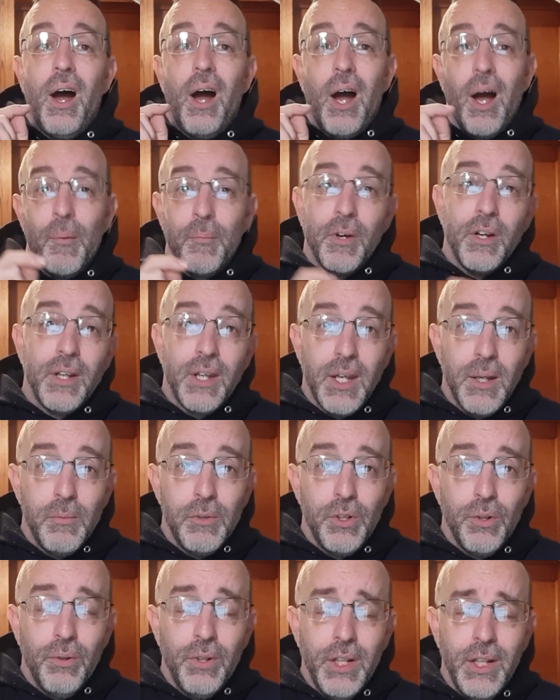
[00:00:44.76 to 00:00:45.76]
I'm going to keep
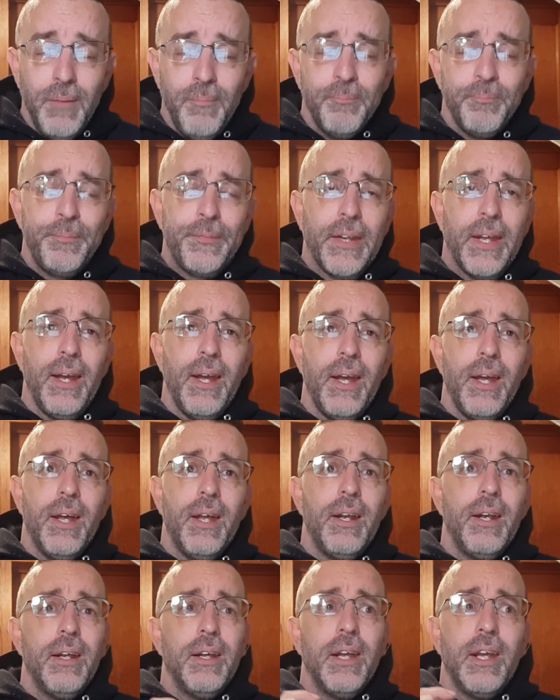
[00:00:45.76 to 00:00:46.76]
doing it,
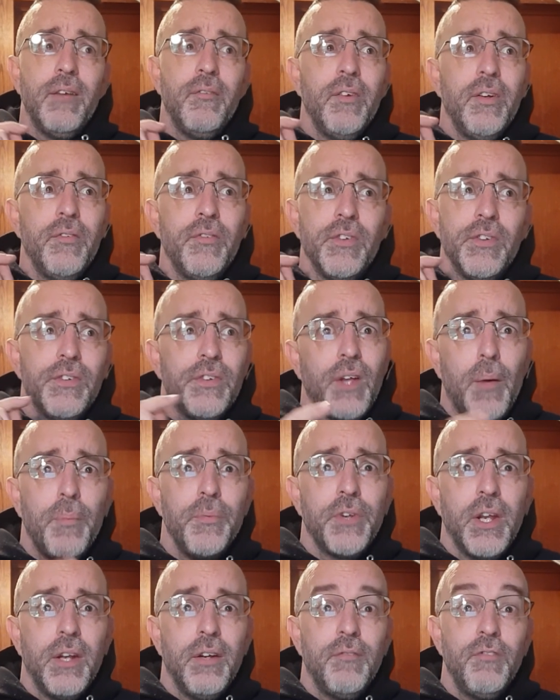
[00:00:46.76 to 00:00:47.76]
and even if it stops
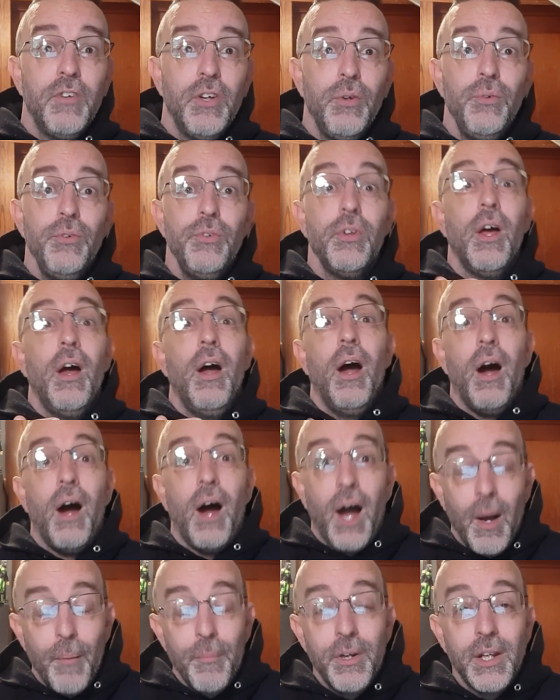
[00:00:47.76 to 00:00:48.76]
getting views,
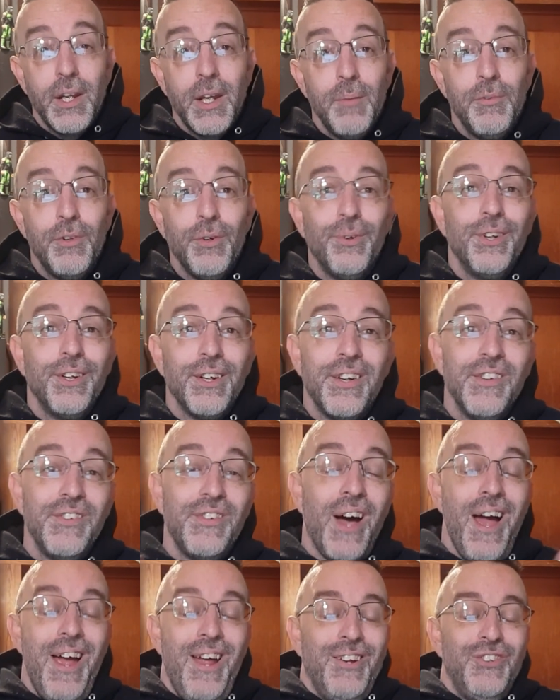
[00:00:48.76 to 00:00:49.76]
I'm going to keep doing it because
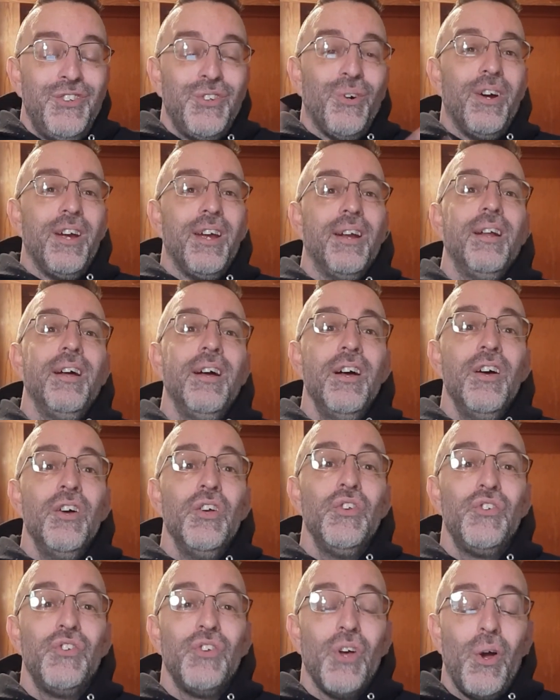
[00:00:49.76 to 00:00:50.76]
I enjoy it.
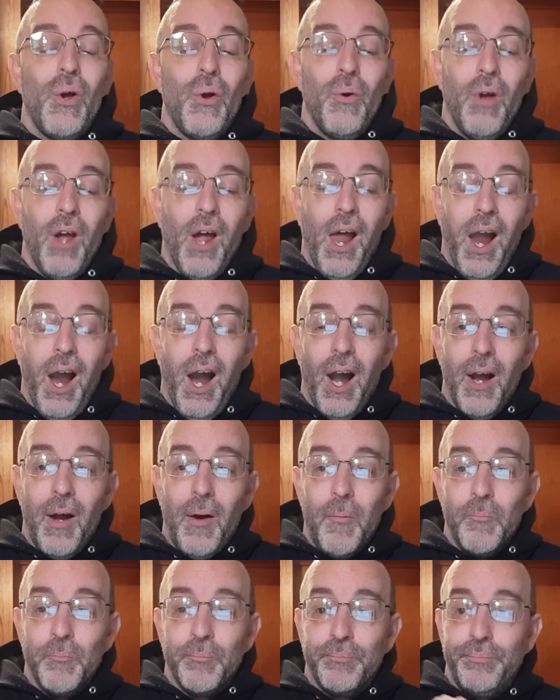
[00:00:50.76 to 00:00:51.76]
So
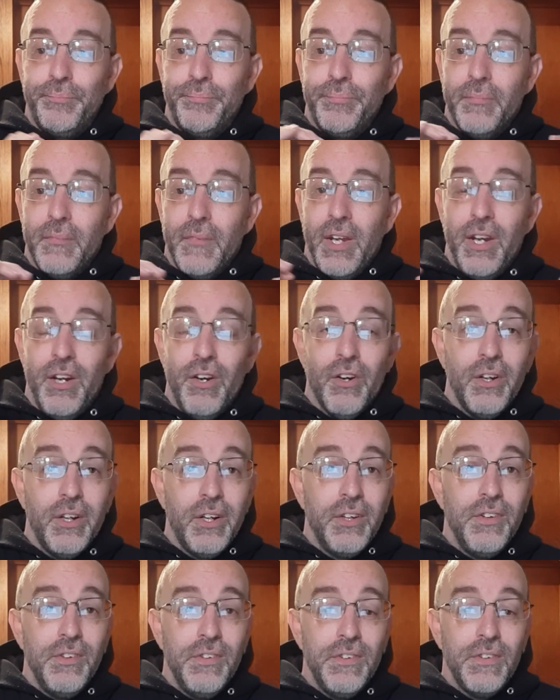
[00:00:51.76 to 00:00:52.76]
um, here
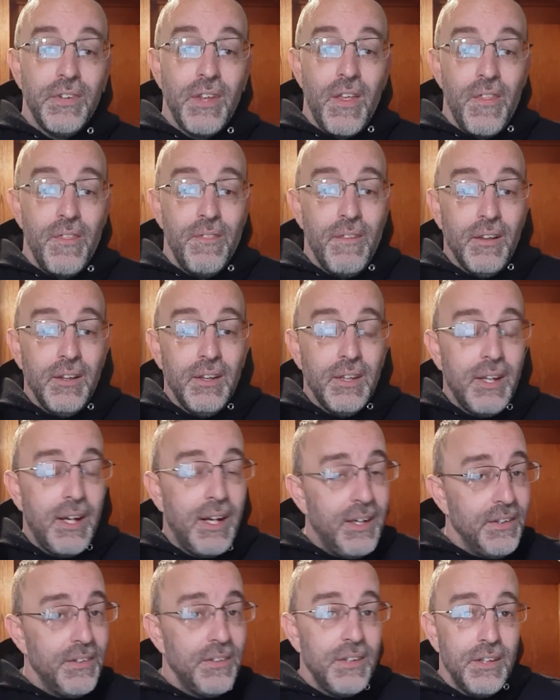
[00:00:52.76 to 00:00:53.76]
is the
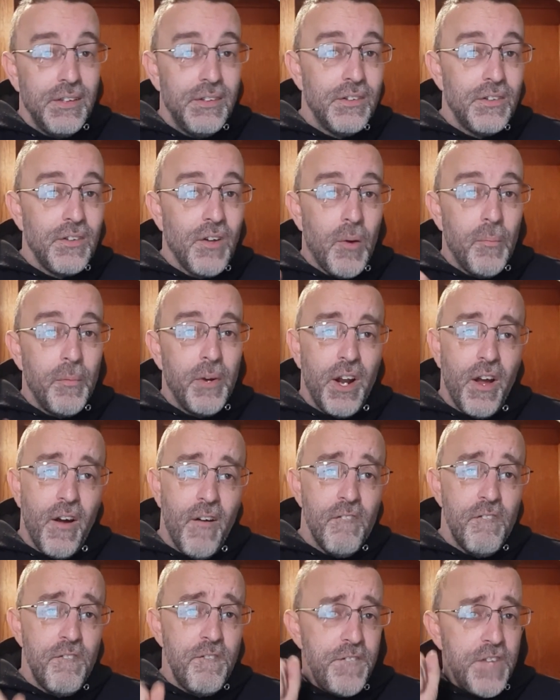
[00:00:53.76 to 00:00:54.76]
latest installment
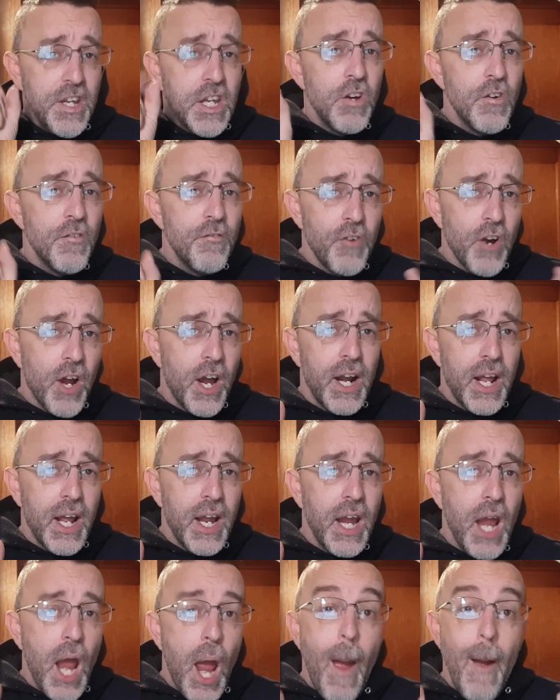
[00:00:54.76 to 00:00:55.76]
of Figure
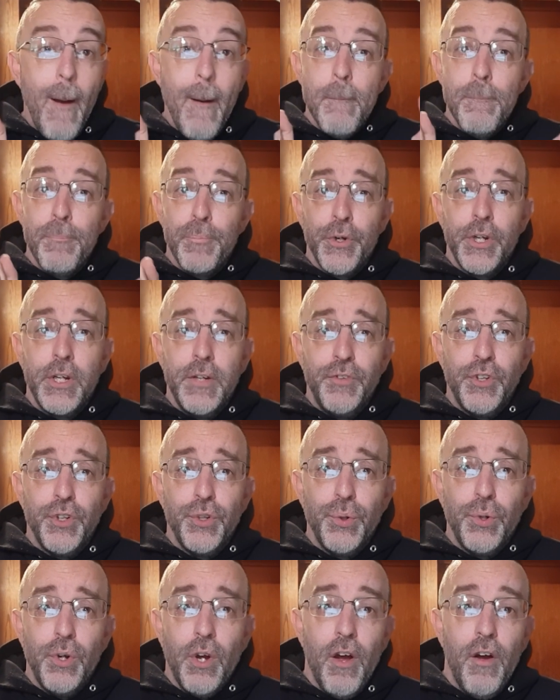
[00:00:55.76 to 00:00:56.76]
Friday
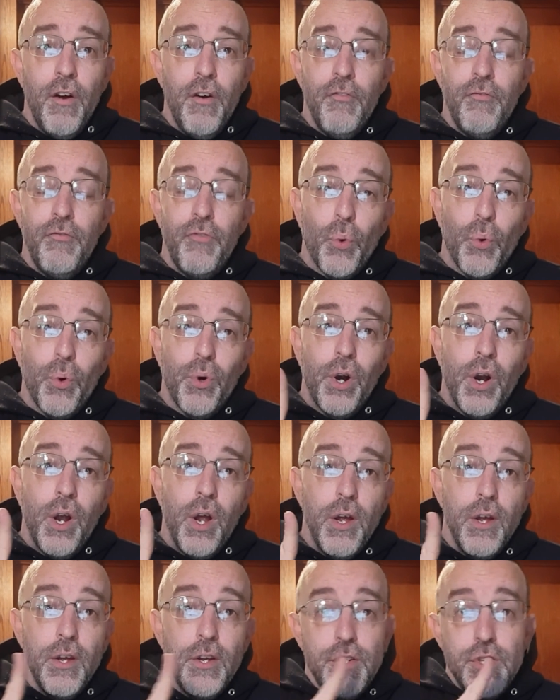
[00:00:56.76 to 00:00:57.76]
preview for
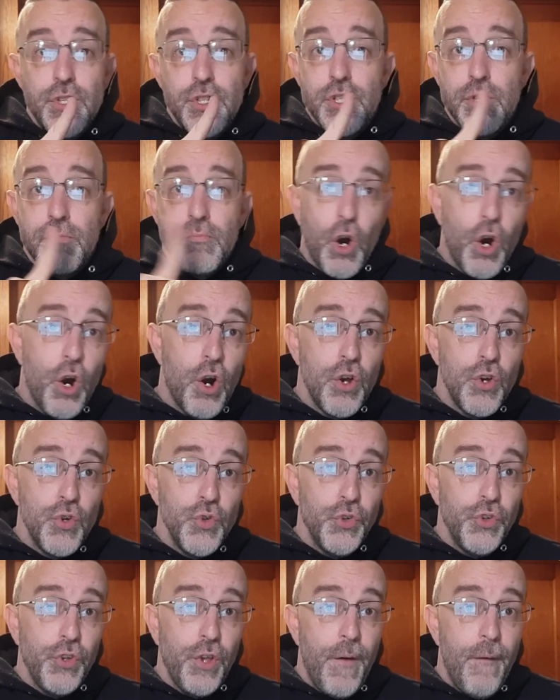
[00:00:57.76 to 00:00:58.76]

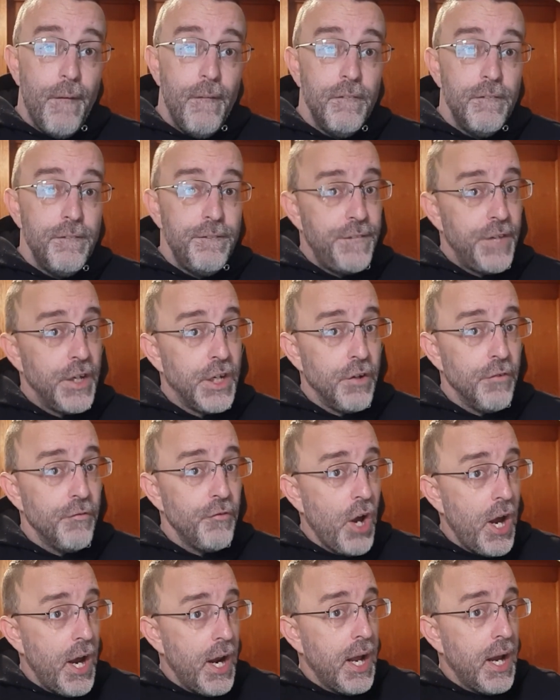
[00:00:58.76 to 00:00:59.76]
tomorrow's Figure
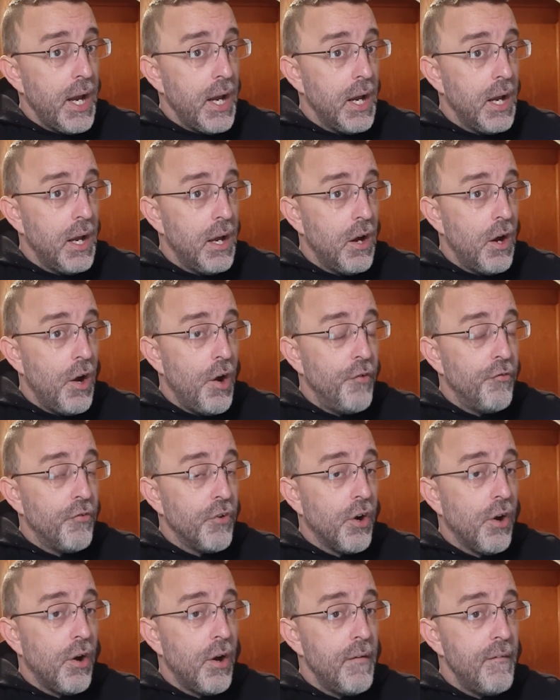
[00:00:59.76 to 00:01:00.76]
Friday
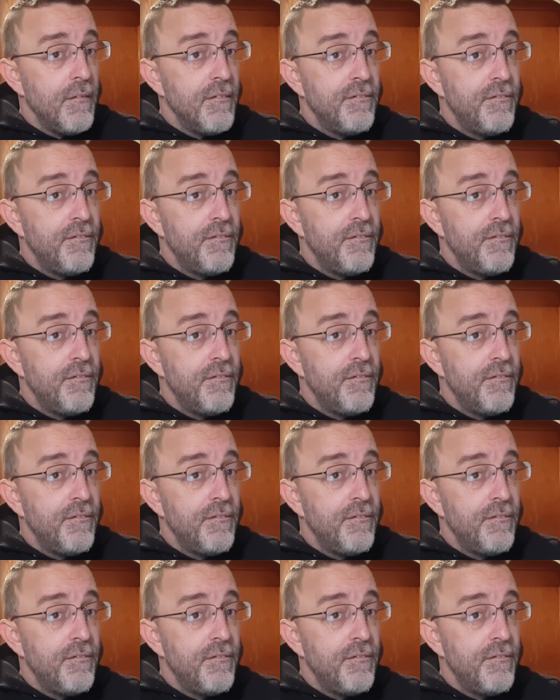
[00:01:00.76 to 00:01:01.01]
over on